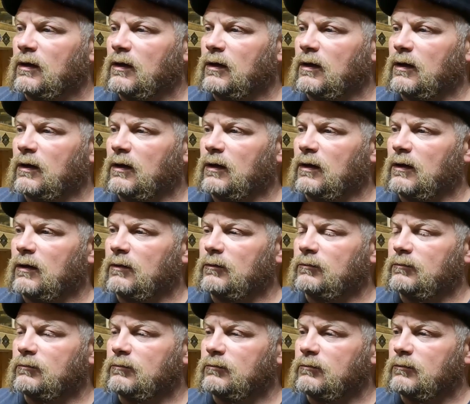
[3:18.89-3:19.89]

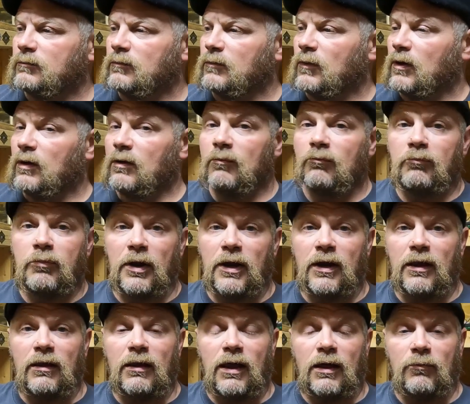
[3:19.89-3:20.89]
but a
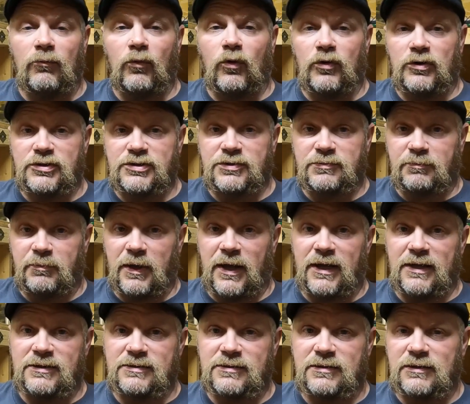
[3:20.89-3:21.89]
lot more
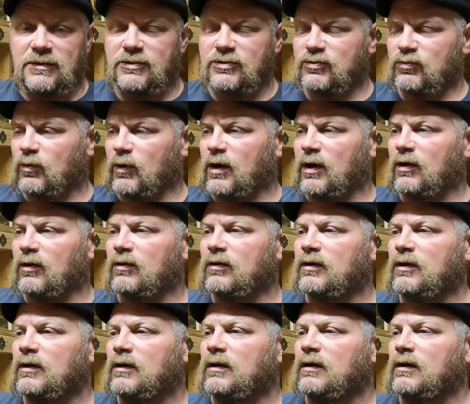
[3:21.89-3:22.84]
space as well.